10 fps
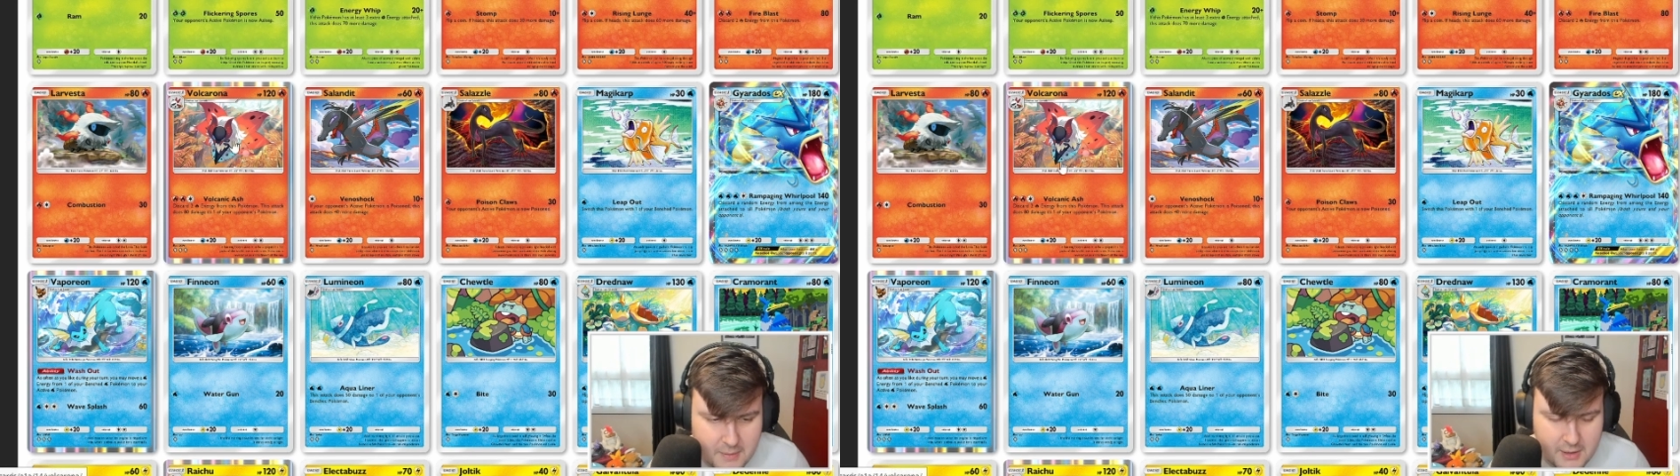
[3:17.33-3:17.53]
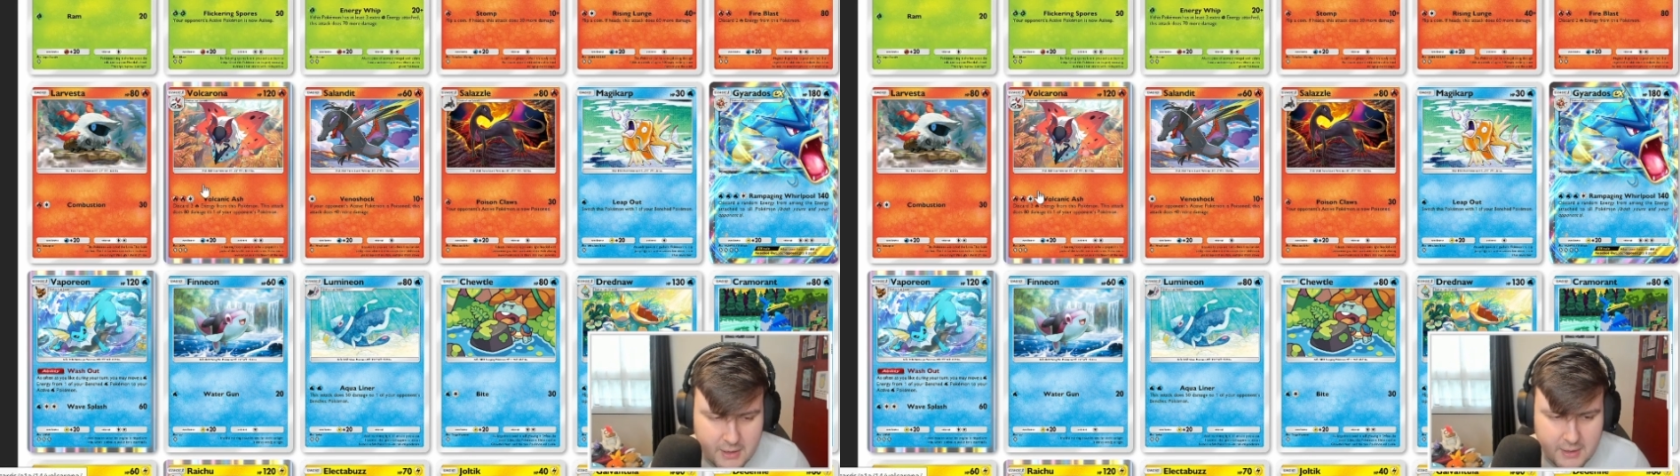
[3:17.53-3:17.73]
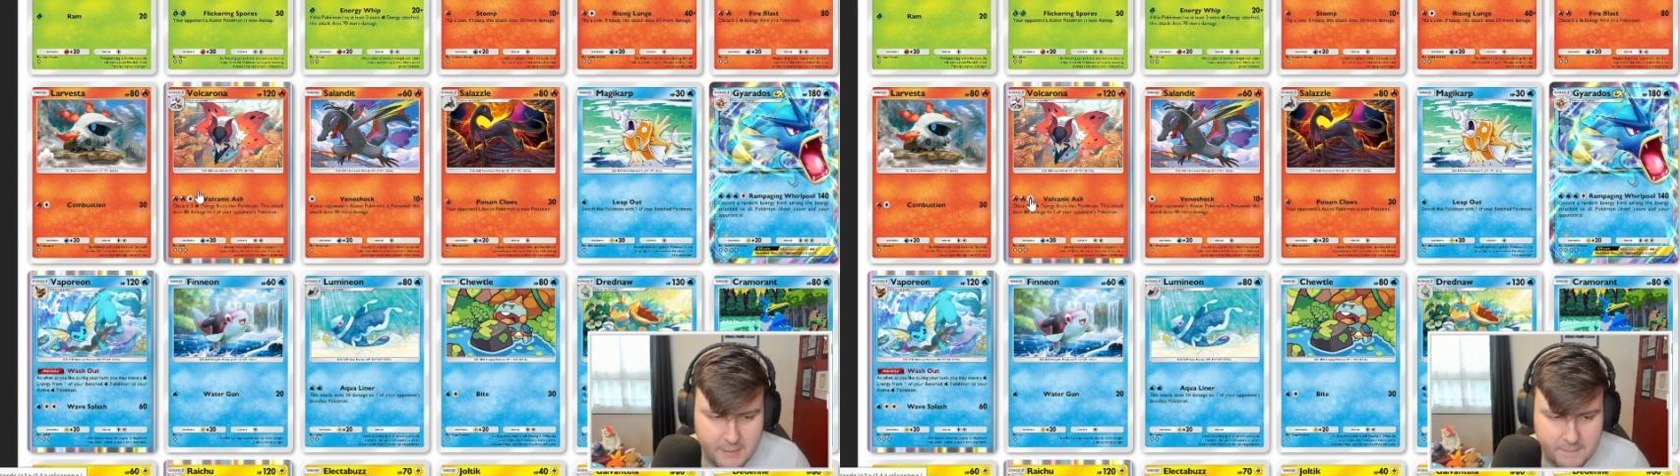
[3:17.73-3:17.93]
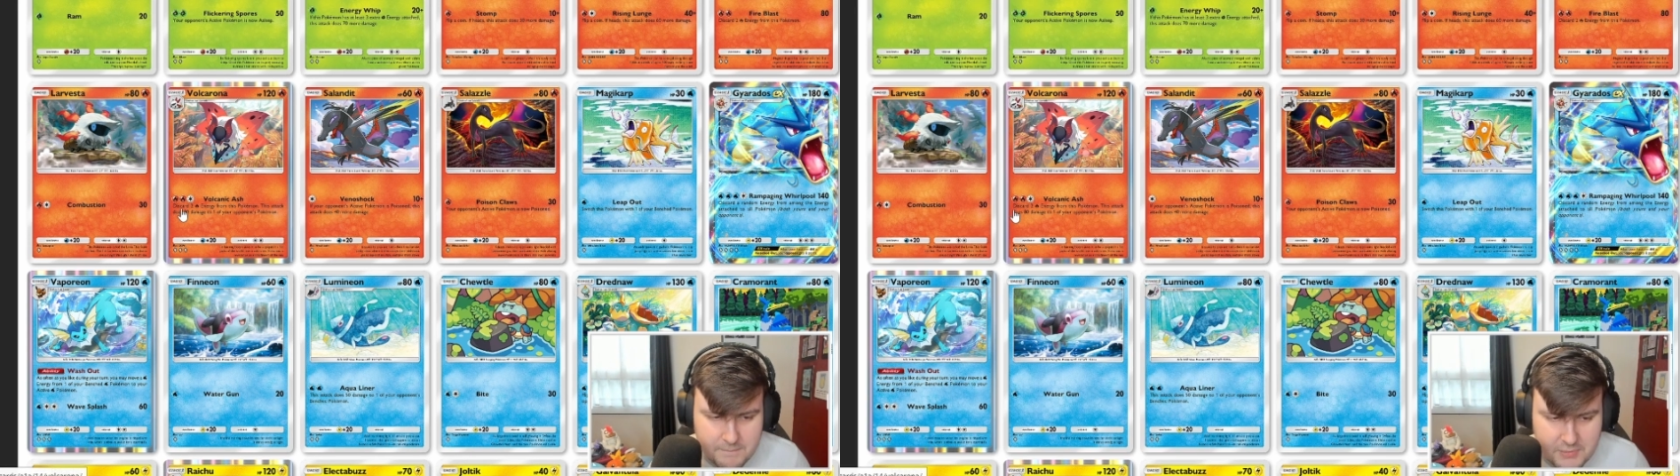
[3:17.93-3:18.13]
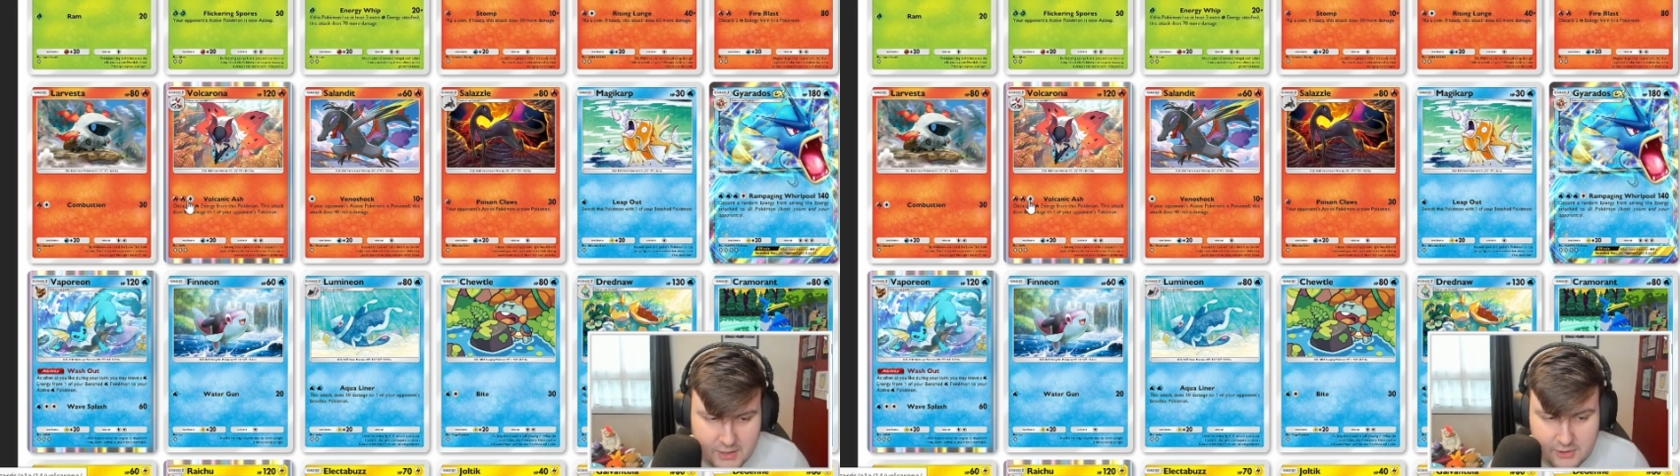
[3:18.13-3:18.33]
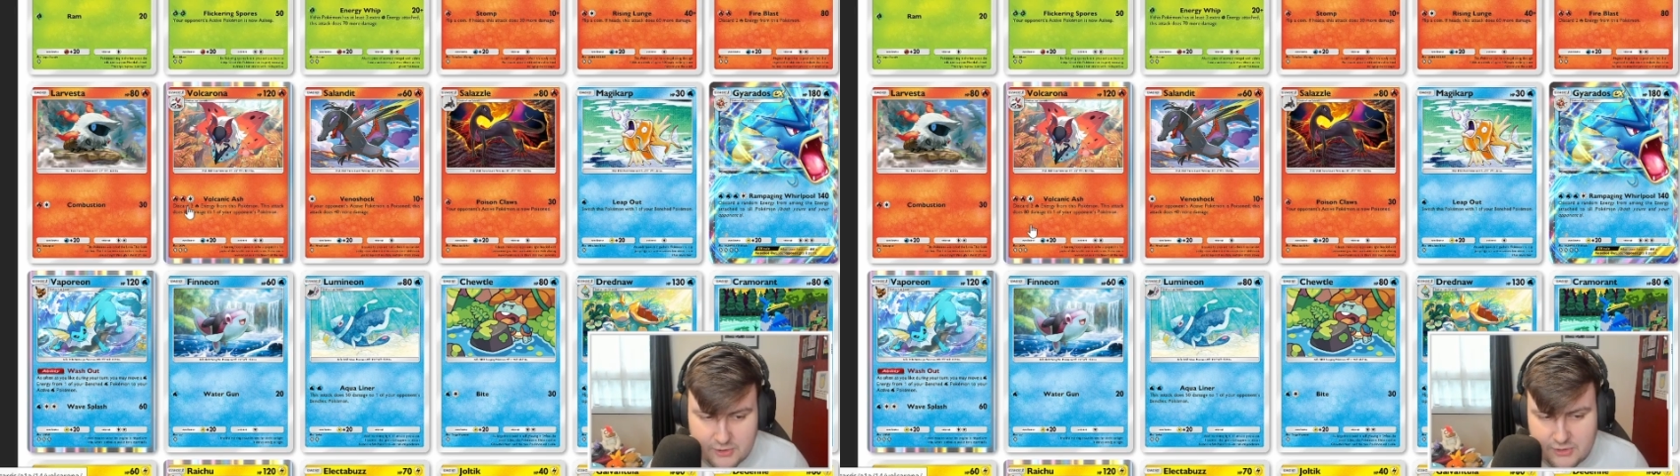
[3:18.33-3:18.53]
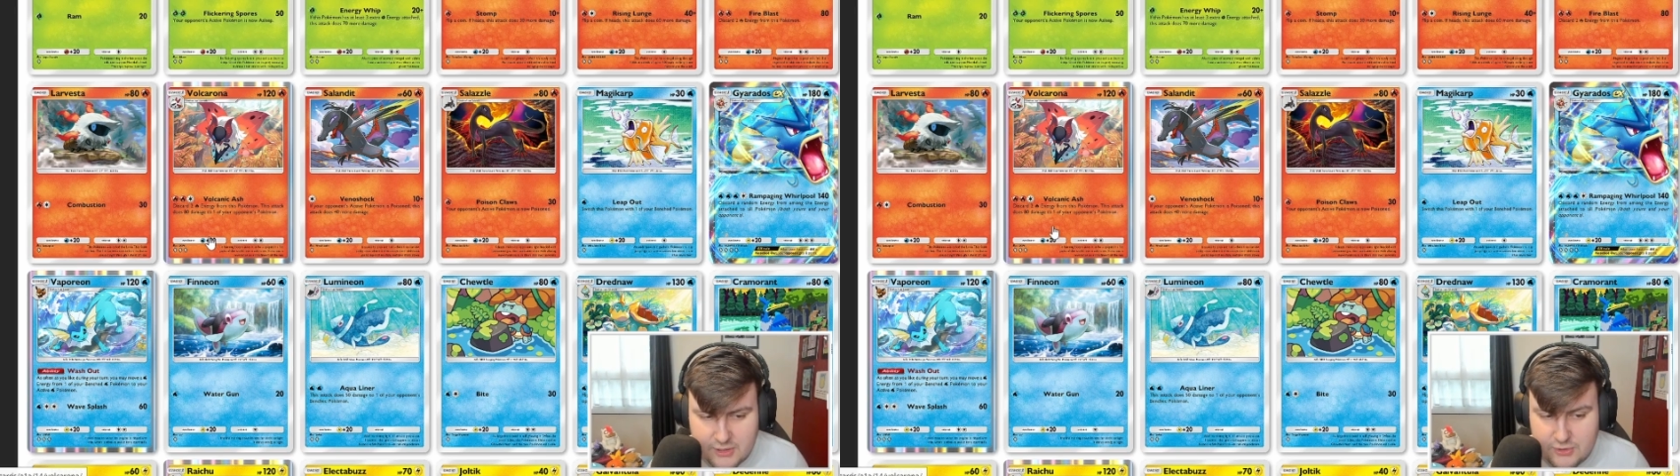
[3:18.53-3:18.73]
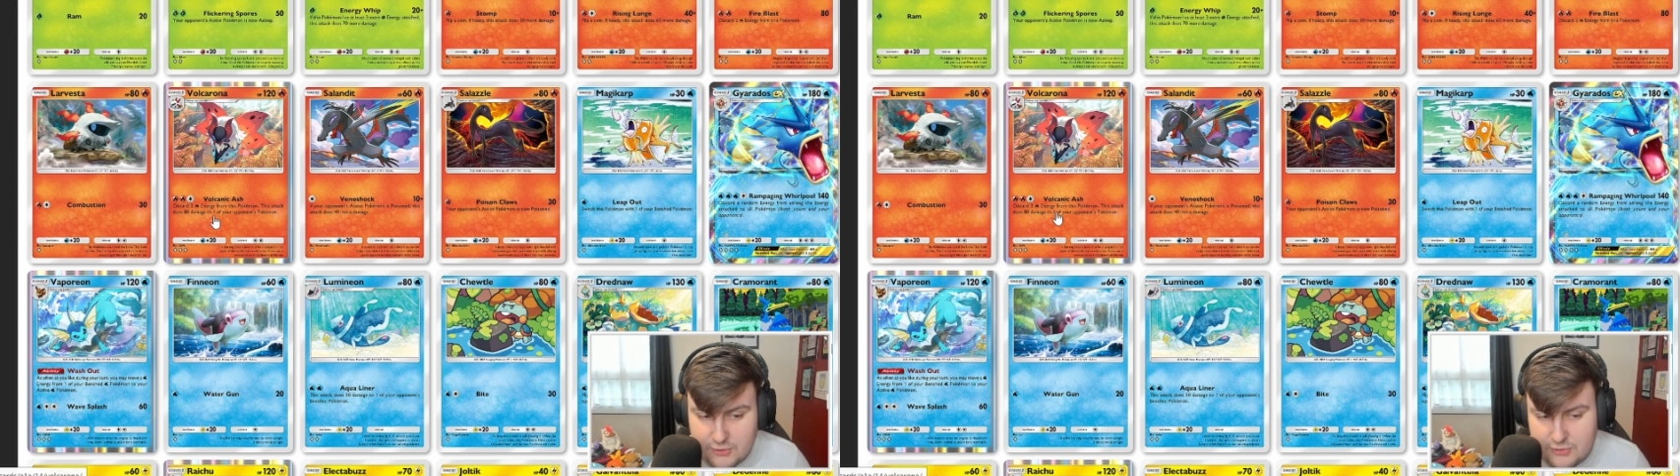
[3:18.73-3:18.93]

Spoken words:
And like I said, it does